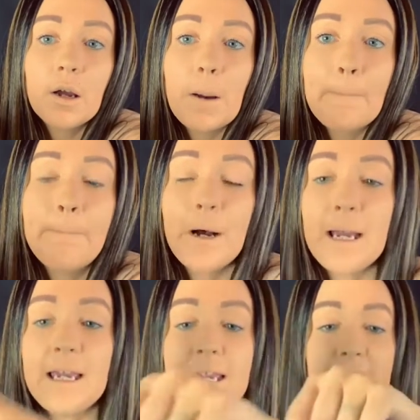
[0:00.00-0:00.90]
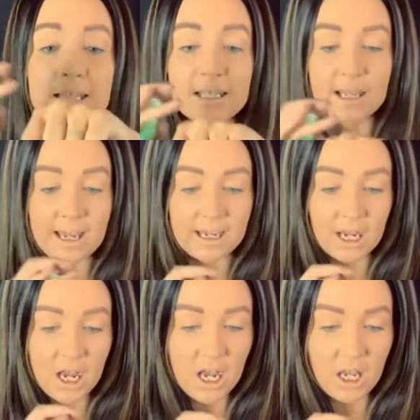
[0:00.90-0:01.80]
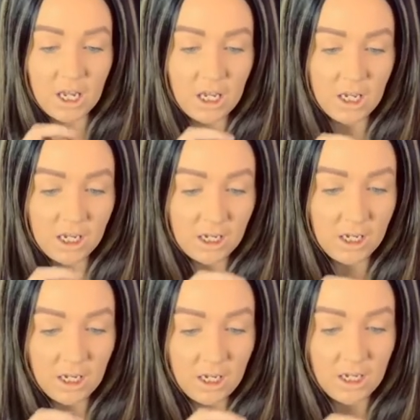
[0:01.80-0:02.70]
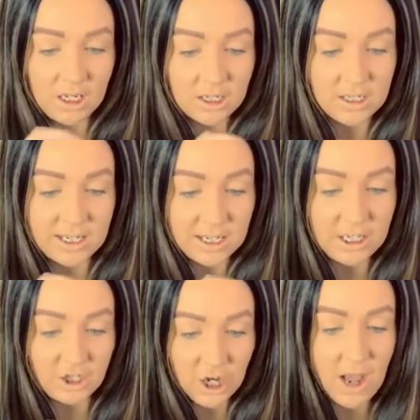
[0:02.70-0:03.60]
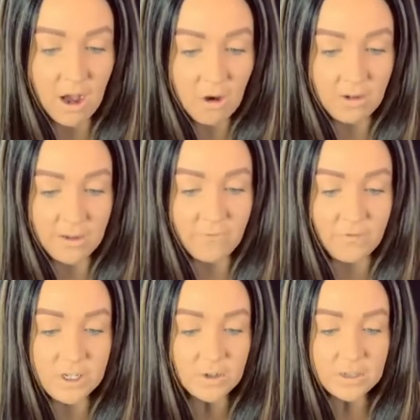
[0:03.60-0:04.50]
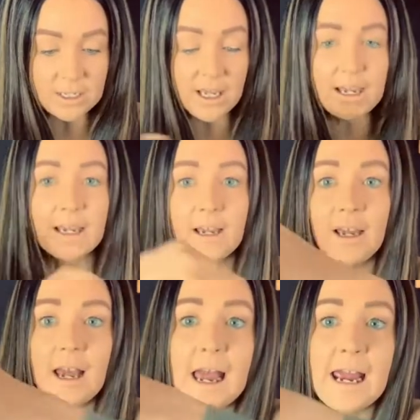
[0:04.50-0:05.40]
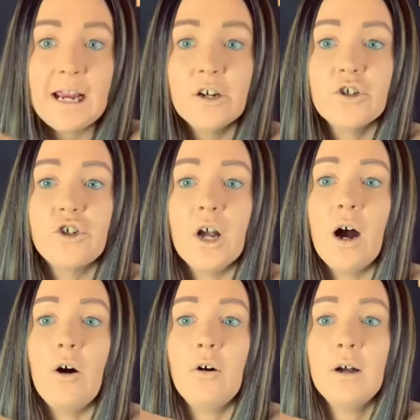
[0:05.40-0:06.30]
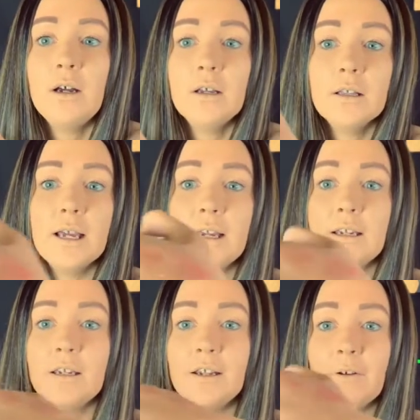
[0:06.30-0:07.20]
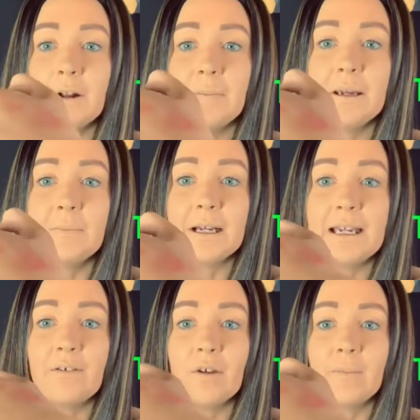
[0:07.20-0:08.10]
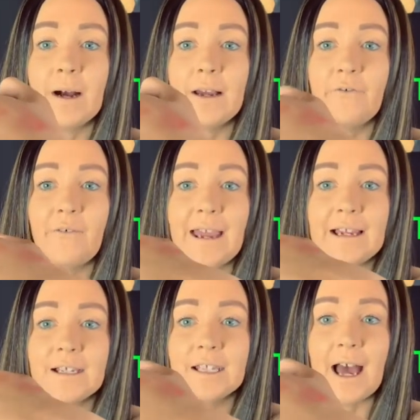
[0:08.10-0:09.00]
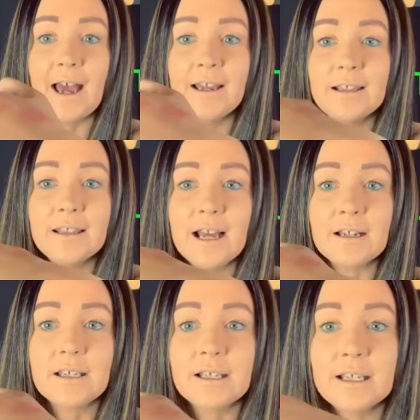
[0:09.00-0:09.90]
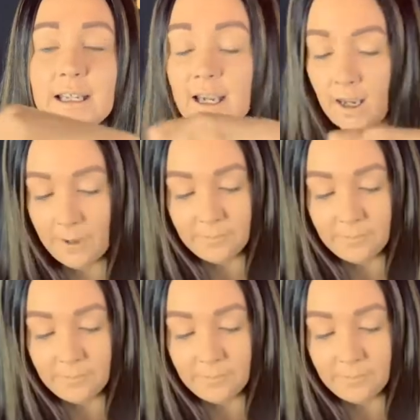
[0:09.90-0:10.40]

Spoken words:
but it's like a sticky gel. It feels like hair gel. Like, you know what I mean? But giving my face that sleek.